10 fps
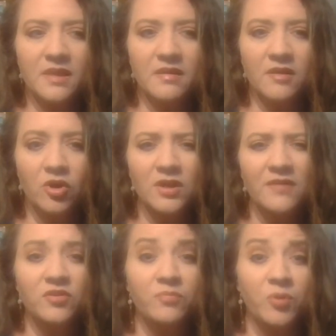her
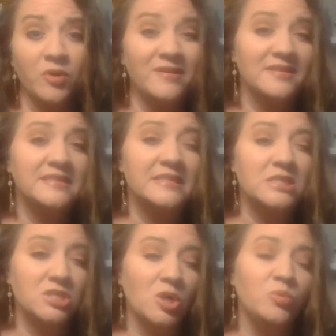level of brokenness is
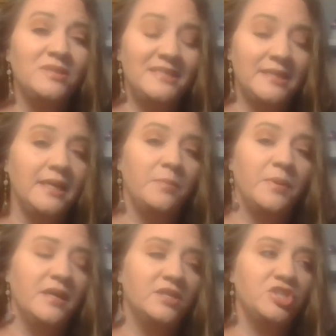so deep,
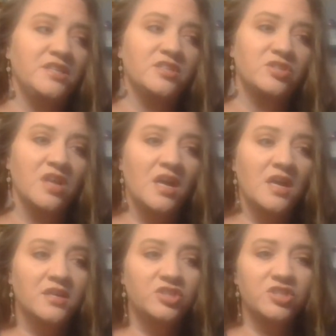and she has
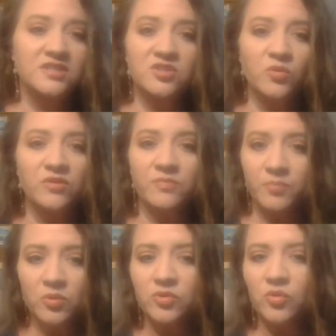just sort of
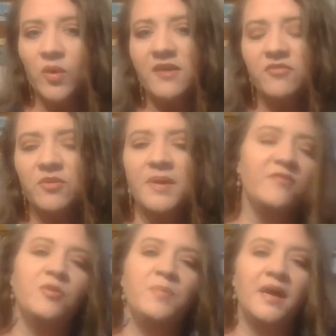pulled away from
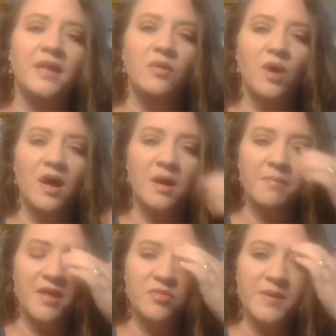everybody
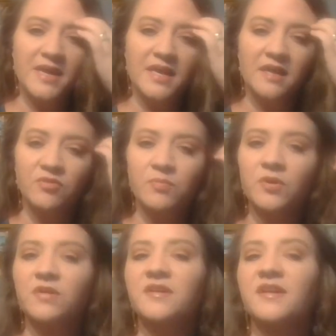at the beginning of the
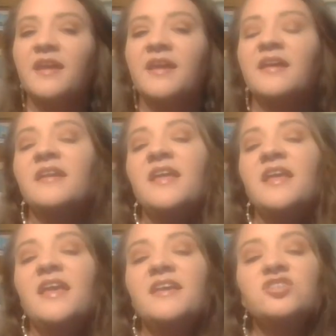book. And
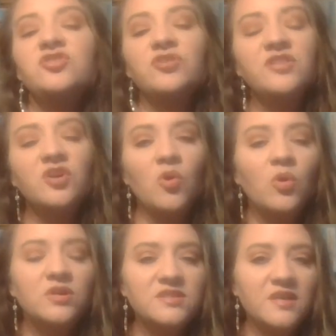it's during the
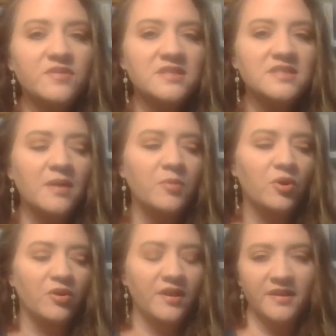course of the
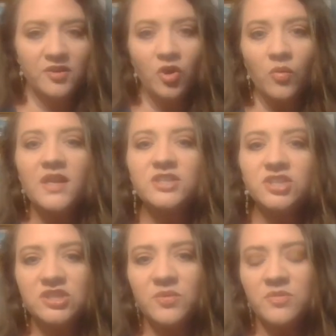summer and her
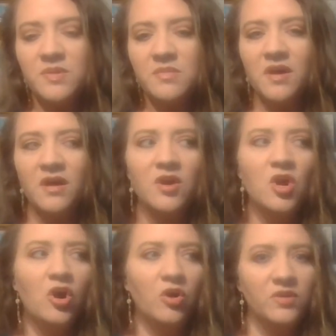relationship with Mima,
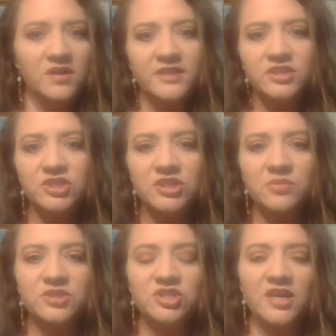her relationship
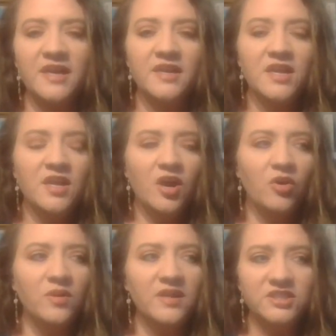with Jet, her
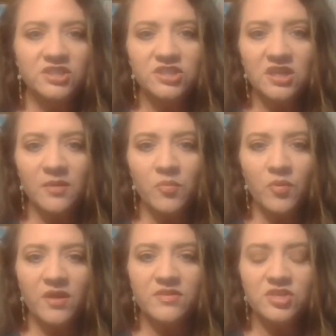relationship
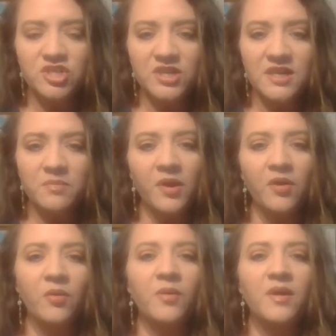with Jen and Bo,